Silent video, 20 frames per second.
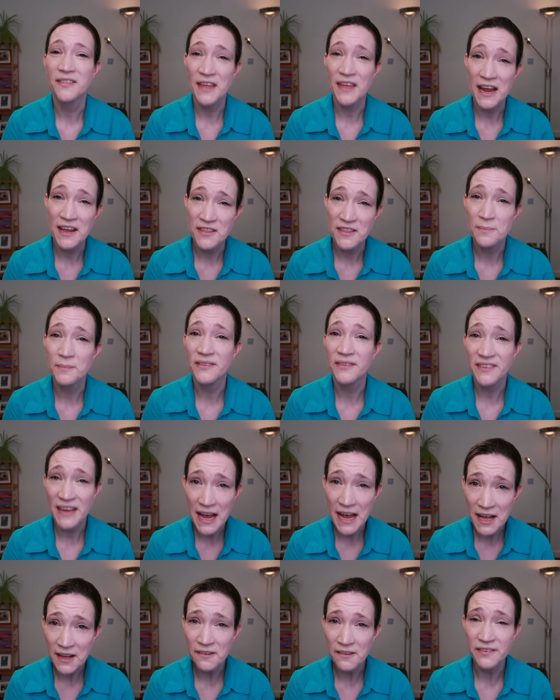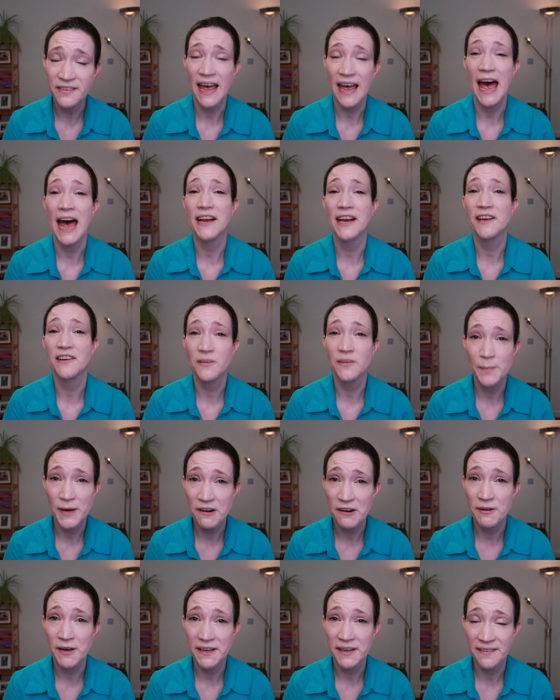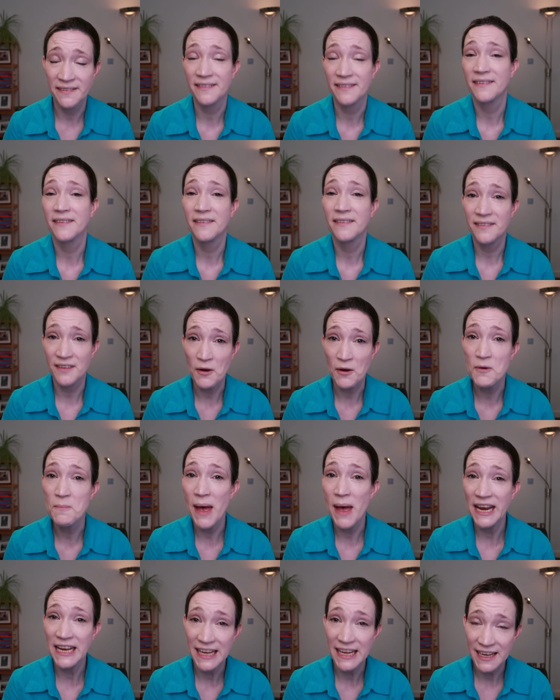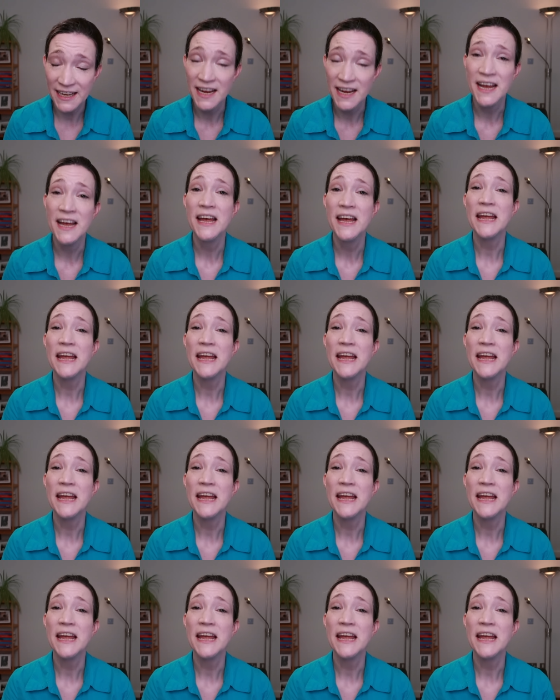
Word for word: they themselves had experienced so many